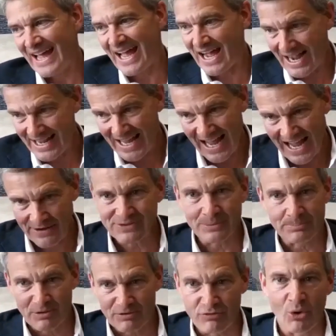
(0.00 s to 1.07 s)
ha- I have
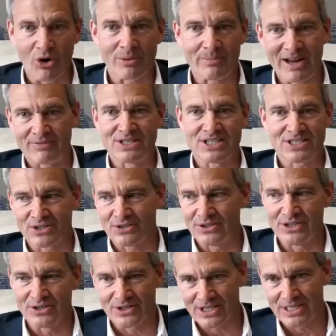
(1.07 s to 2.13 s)
to perform every
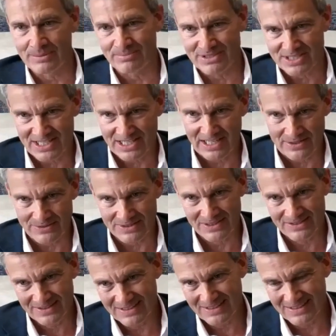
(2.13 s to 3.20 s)
single year to keep this
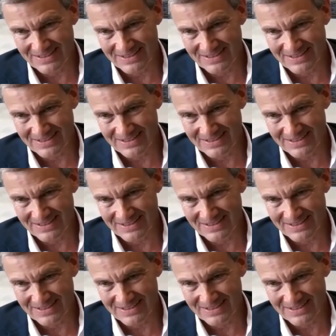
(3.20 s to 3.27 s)
account.